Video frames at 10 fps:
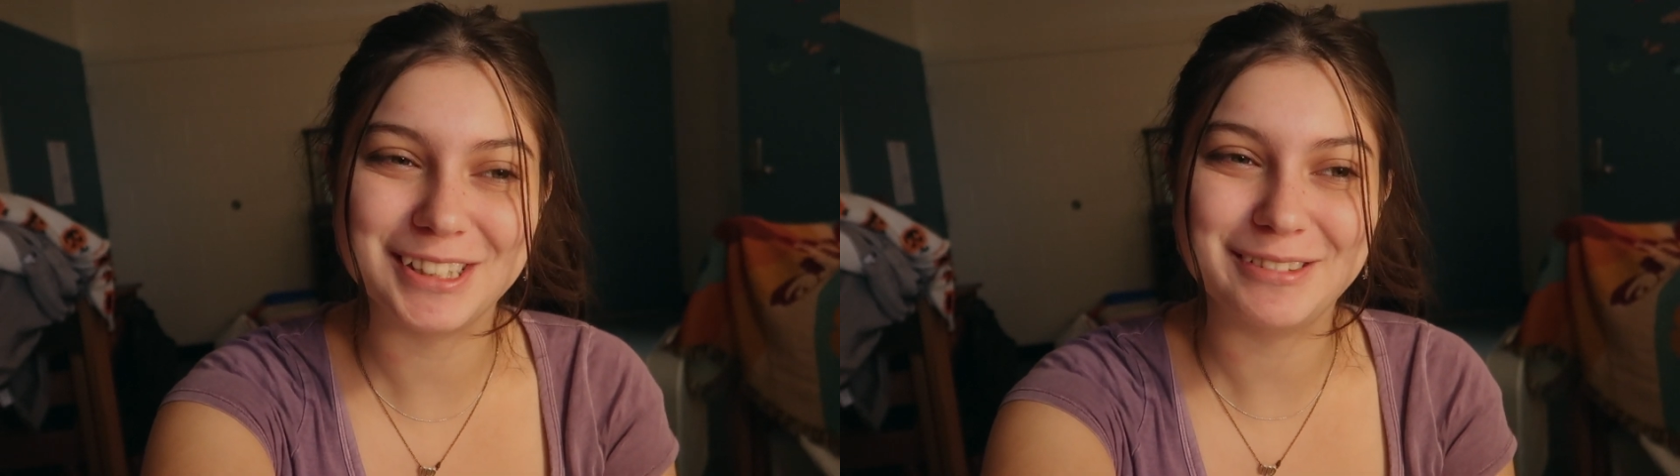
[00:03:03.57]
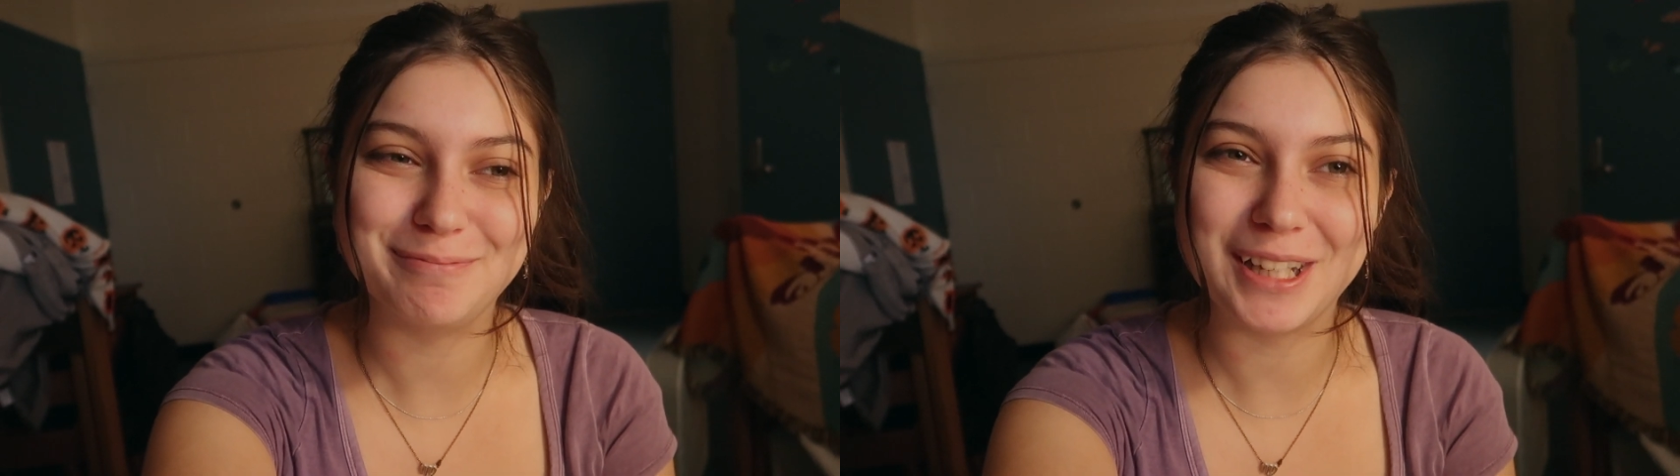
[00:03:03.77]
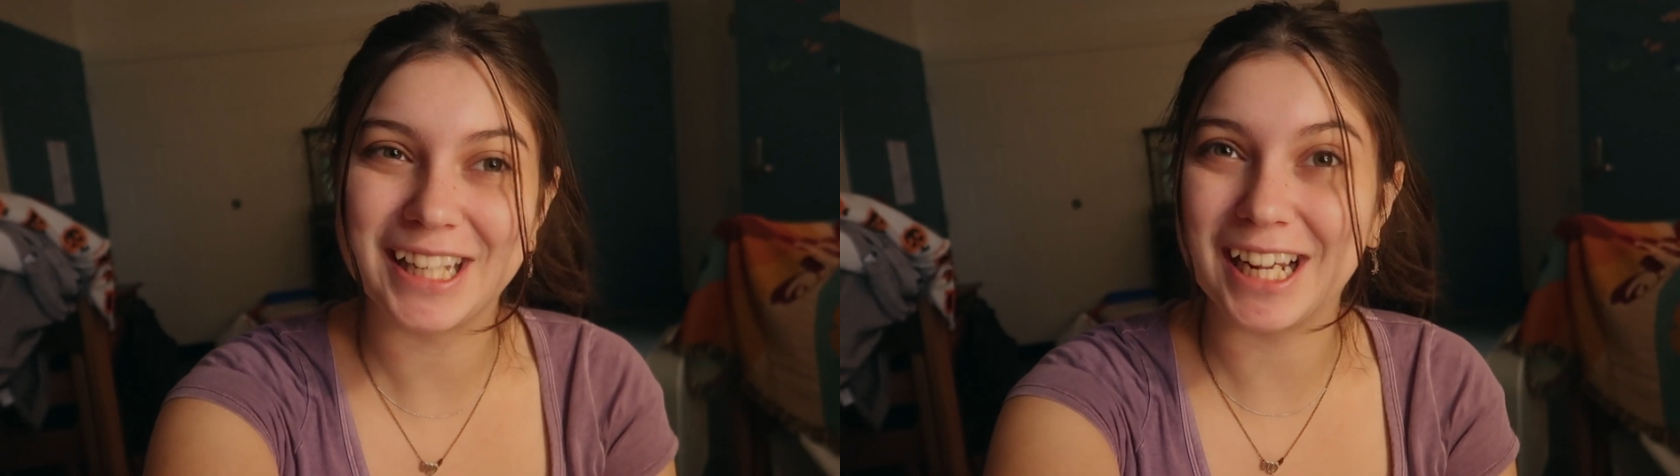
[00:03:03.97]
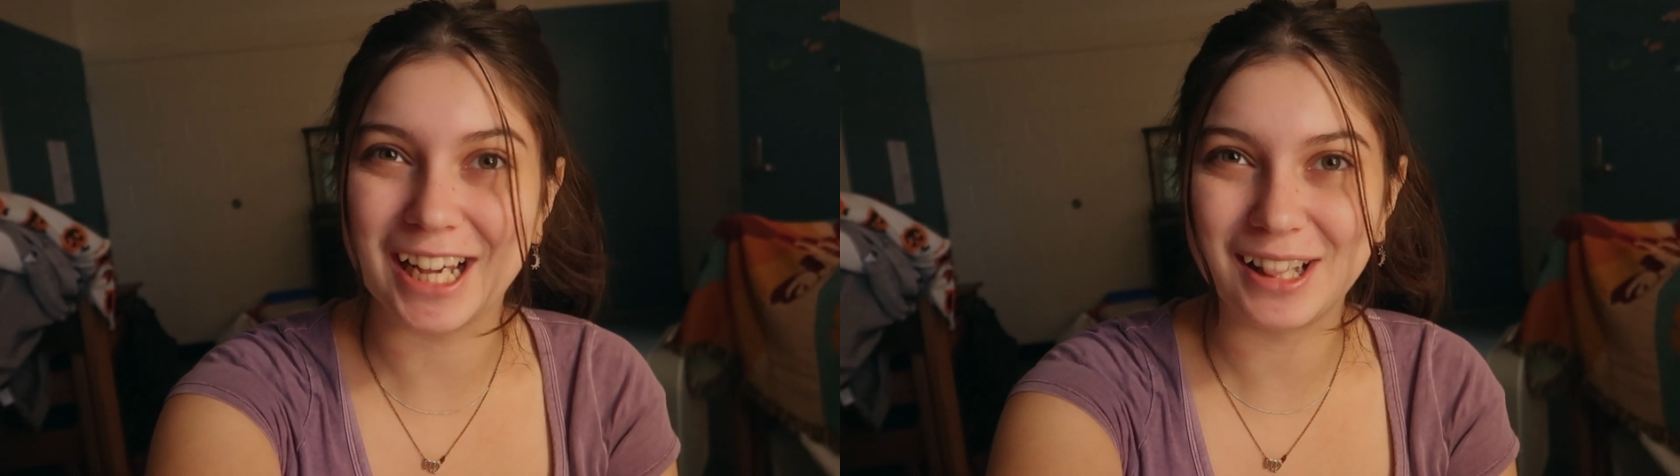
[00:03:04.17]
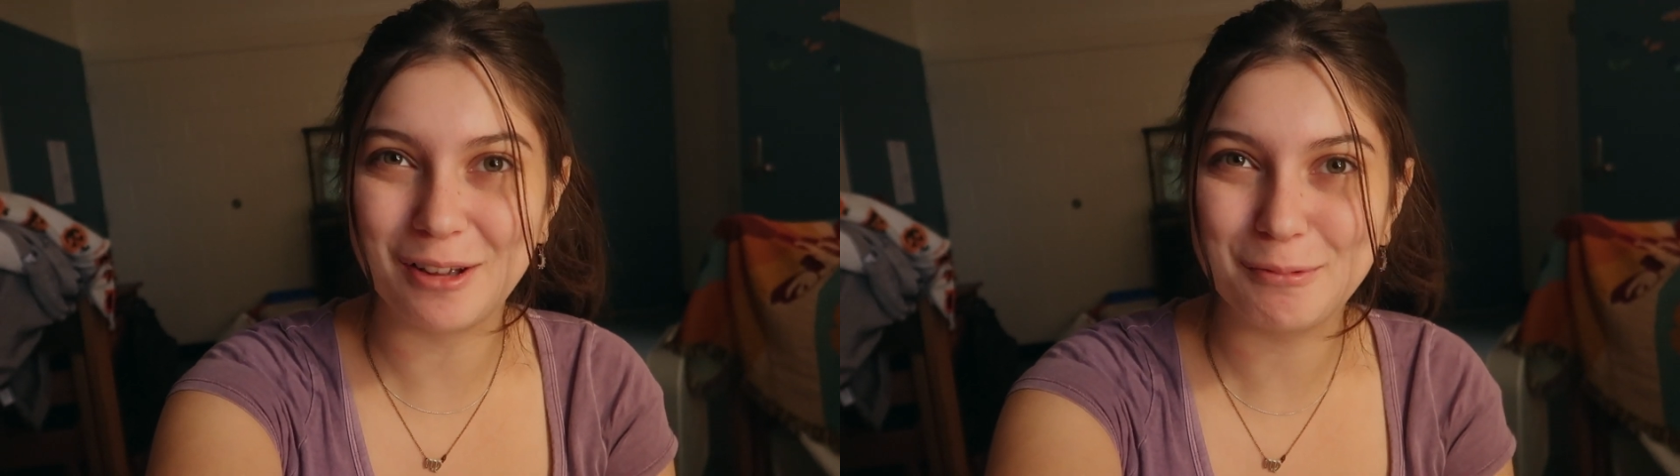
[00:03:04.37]
make an
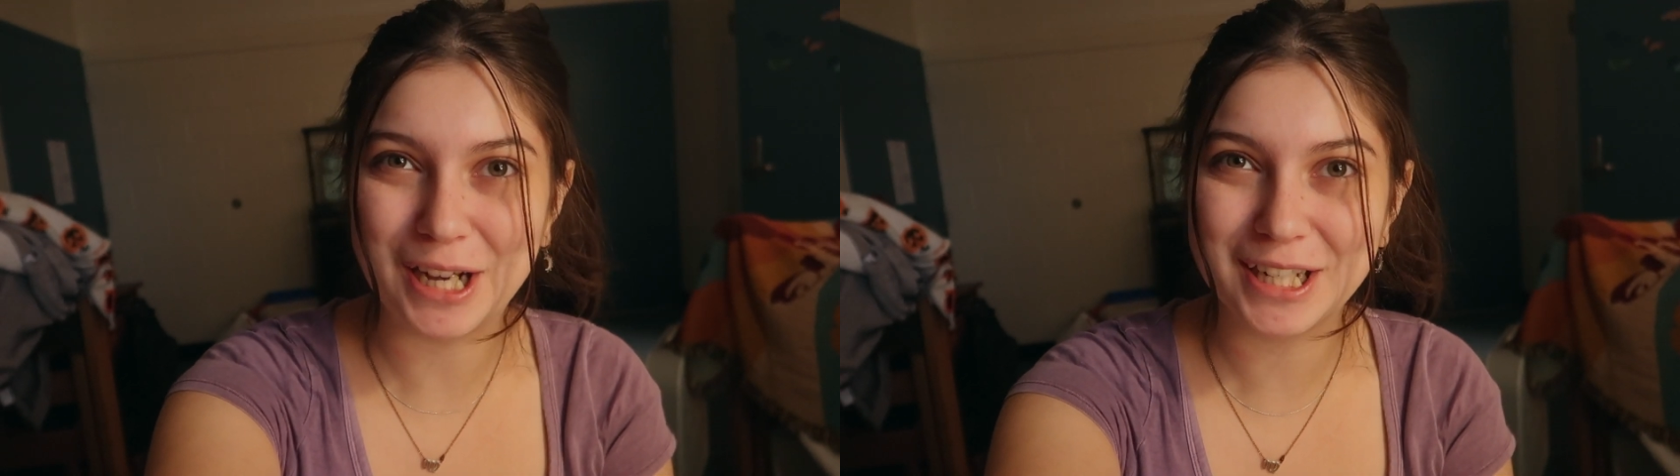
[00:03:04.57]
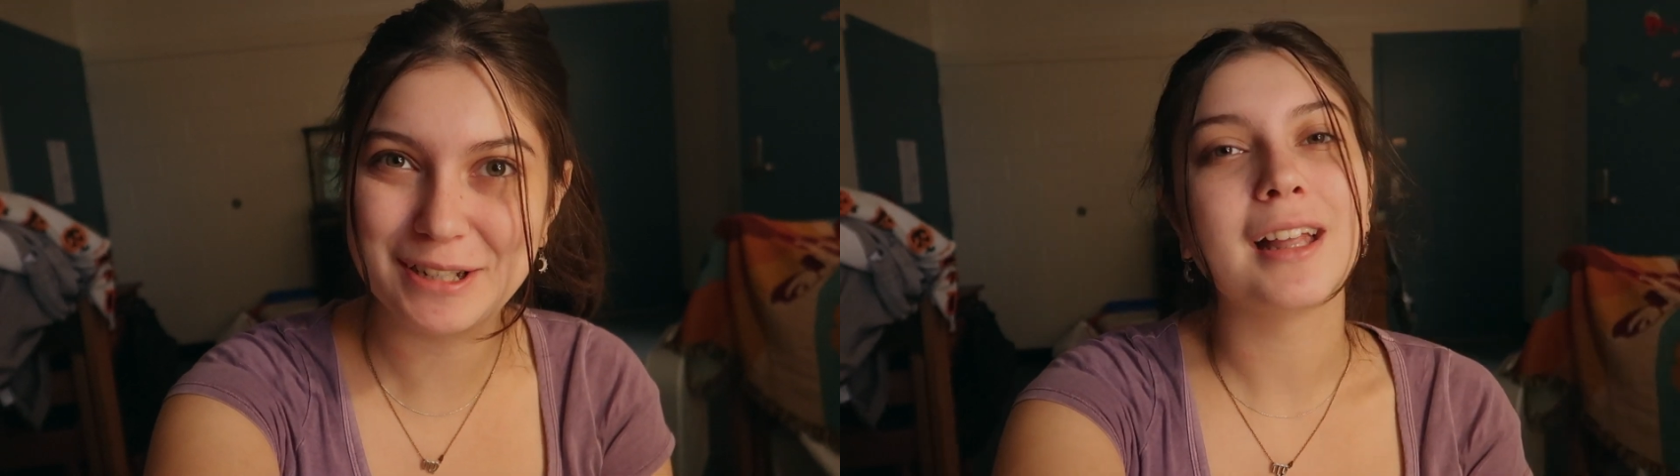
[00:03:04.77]
iCloud backup.